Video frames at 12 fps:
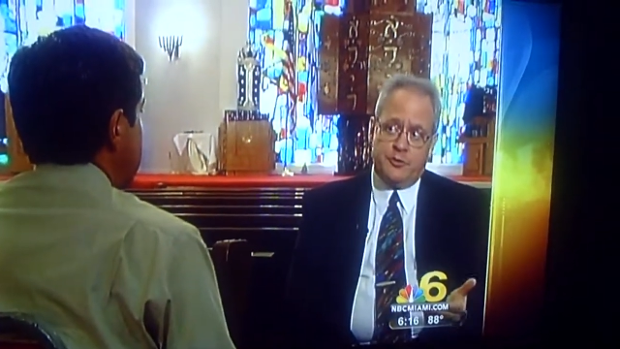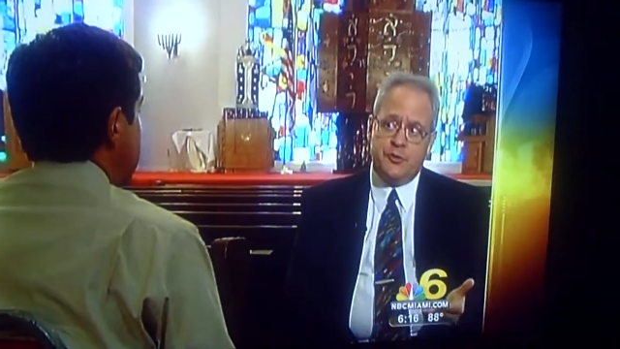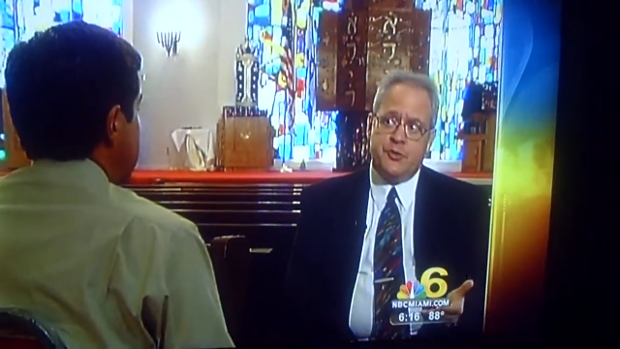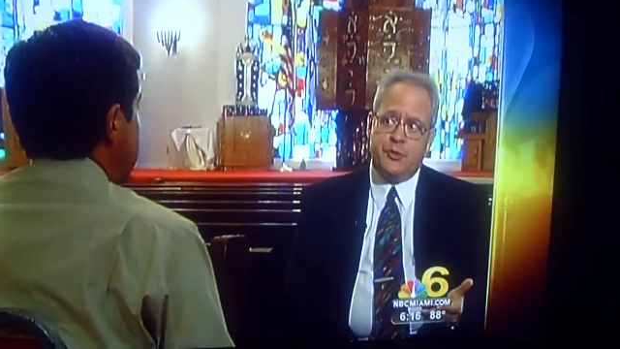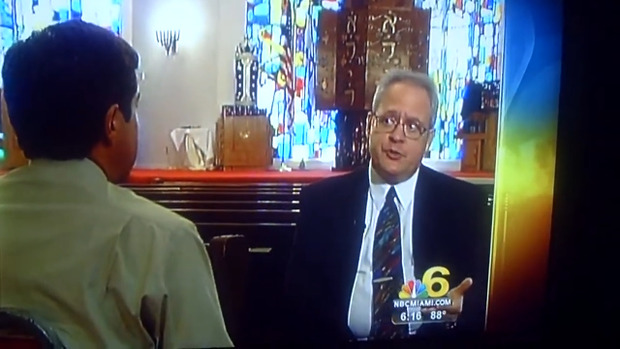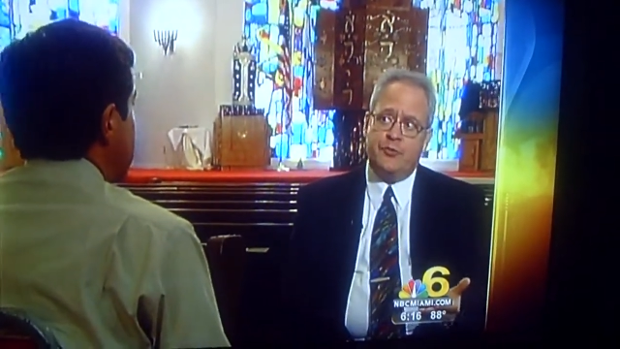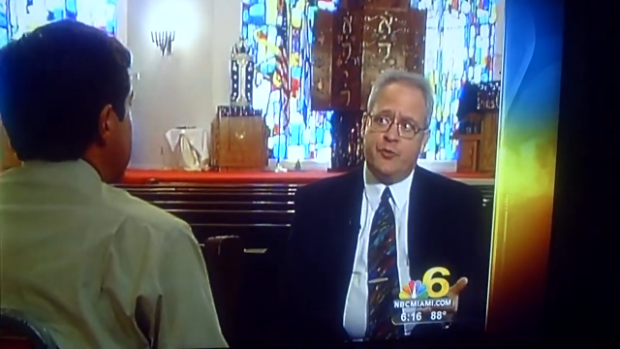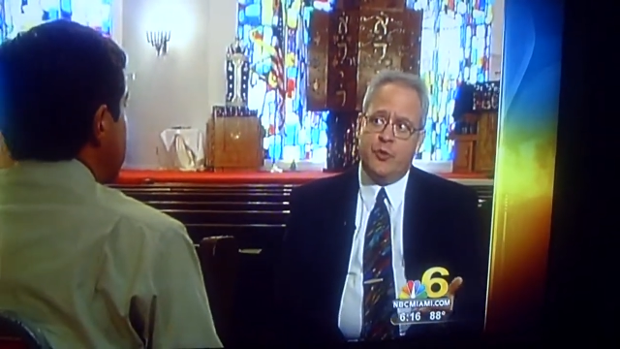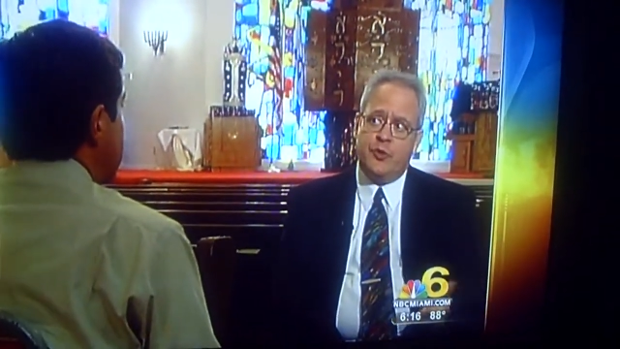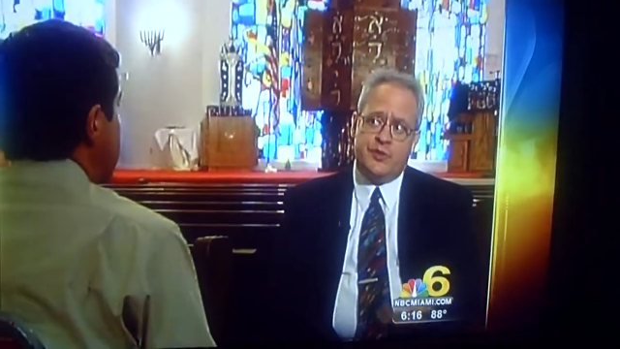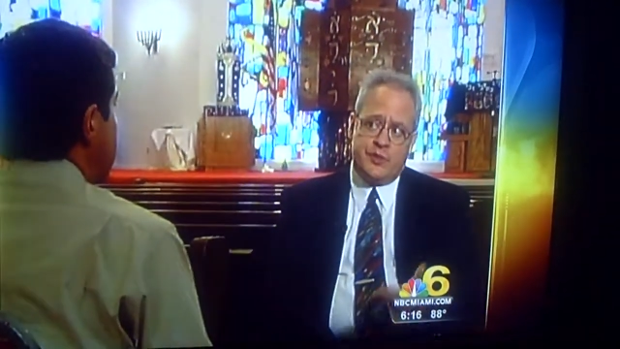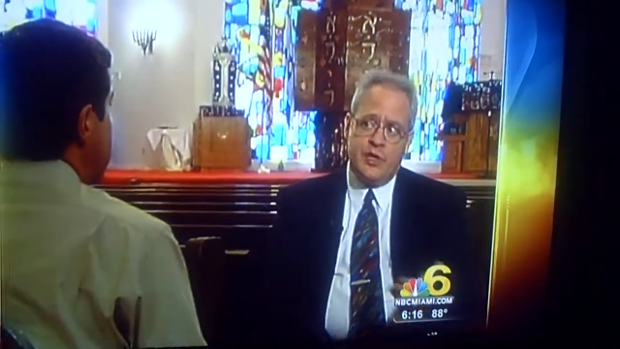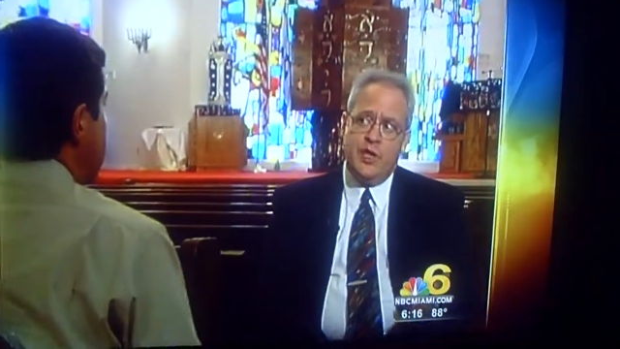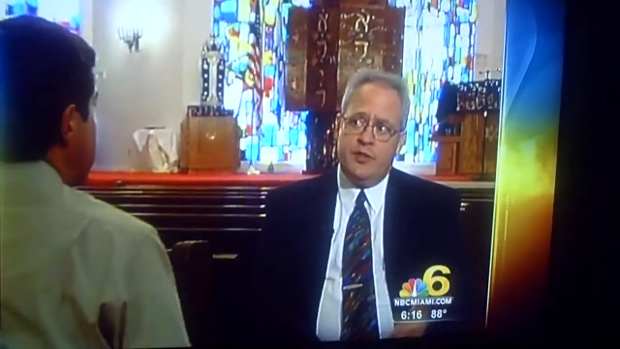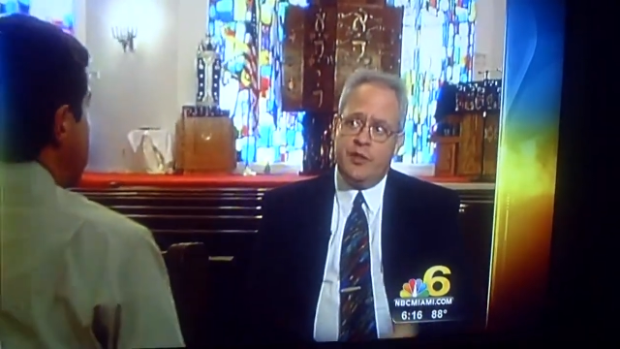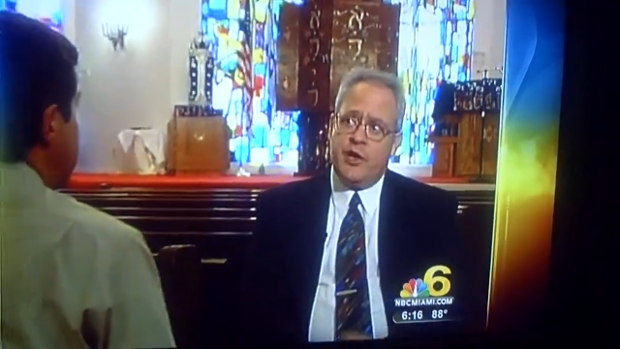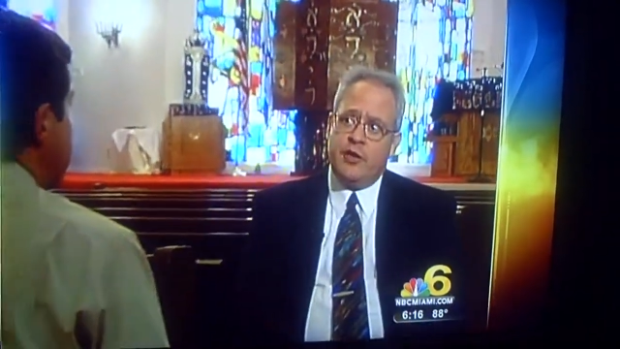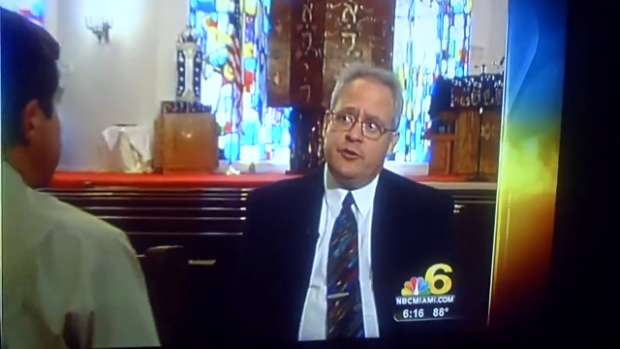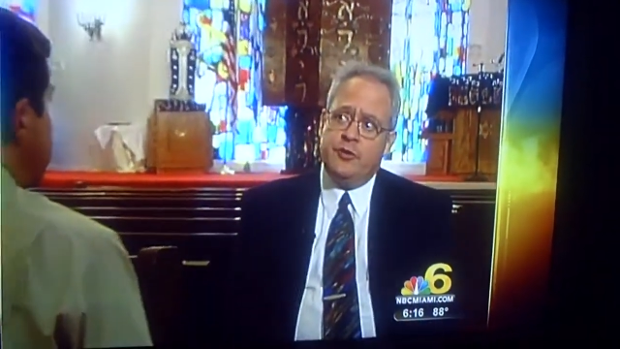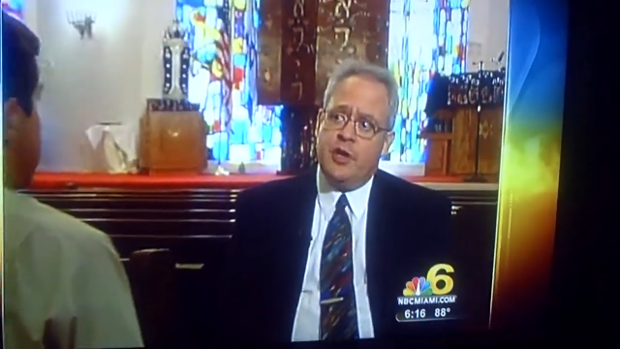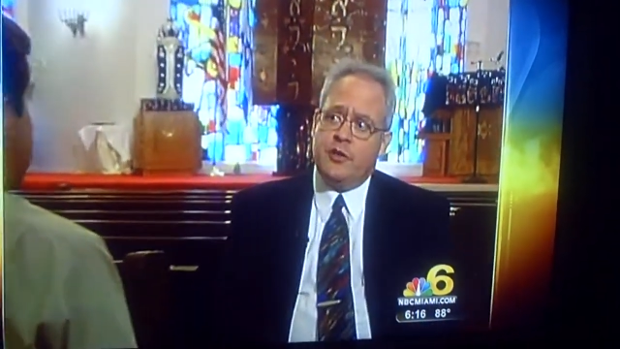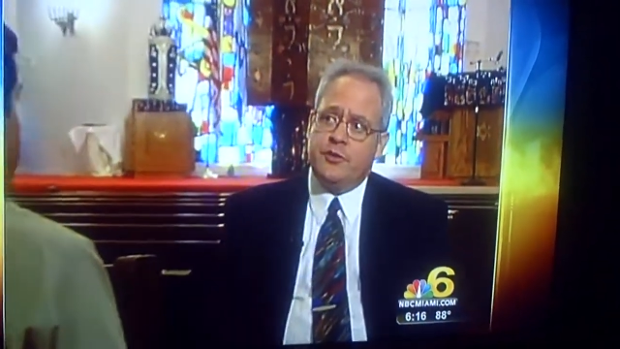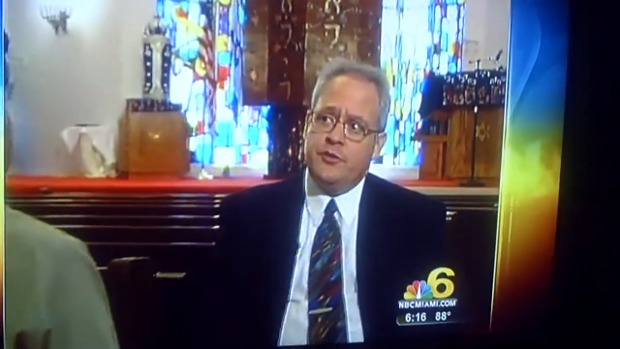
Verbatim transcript: Sholom has decided to perform